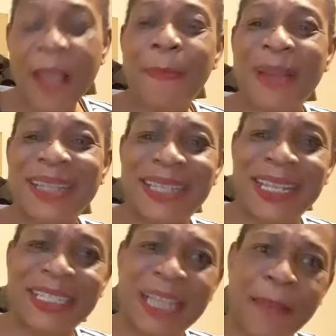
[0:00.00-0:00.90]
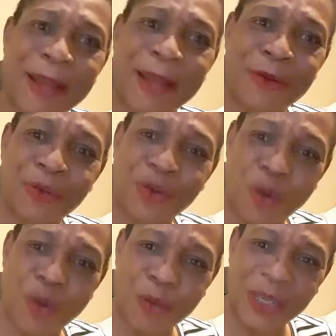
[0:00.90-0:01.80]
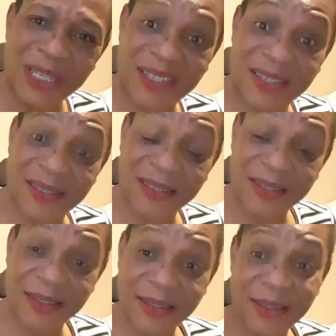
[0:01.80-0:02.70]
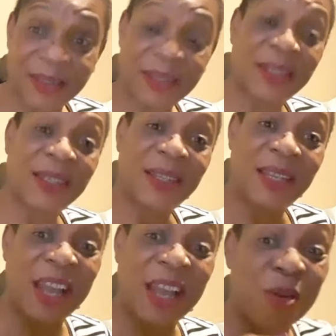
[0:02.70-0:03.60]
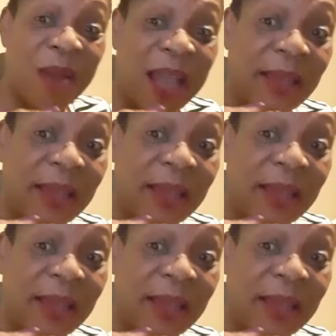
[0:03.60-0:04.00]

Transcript: presidential pardon no come yet. You don't know why?